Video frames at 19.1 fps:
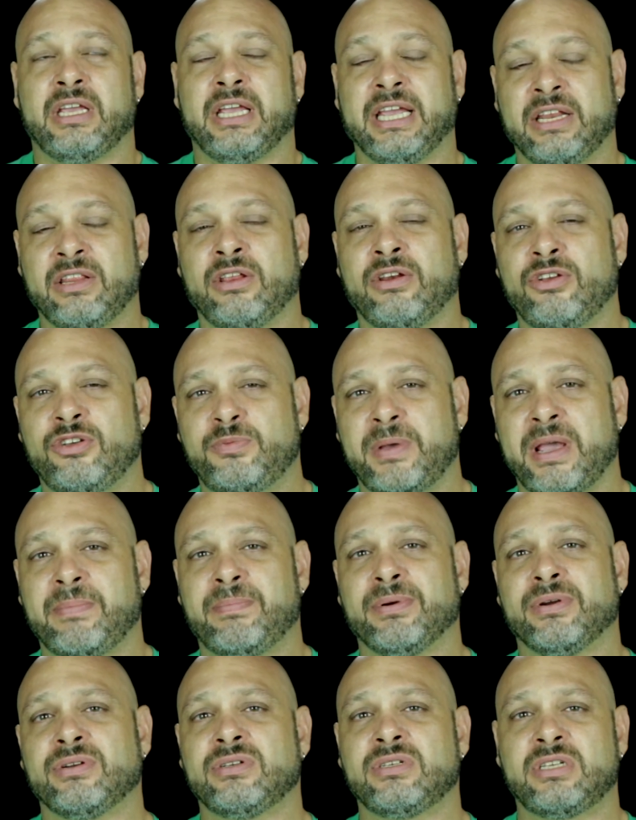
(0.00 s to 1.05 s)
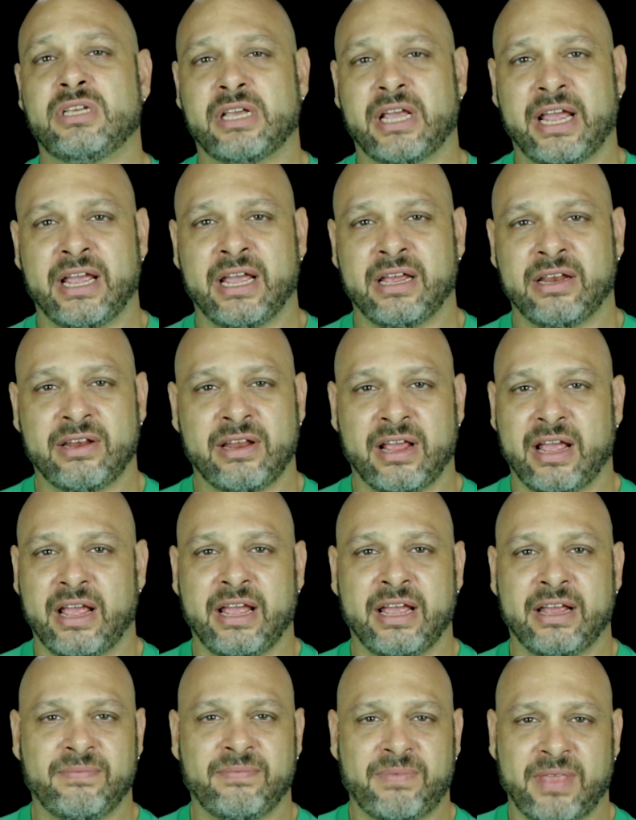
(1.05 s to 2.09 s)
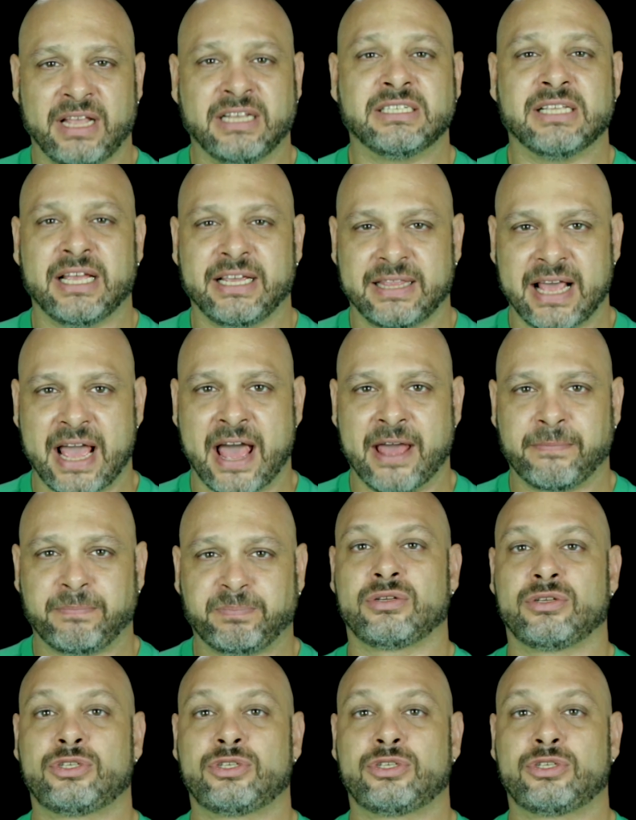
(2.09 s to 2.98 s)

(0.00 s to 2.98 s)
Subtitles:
in the newspapers and things like that.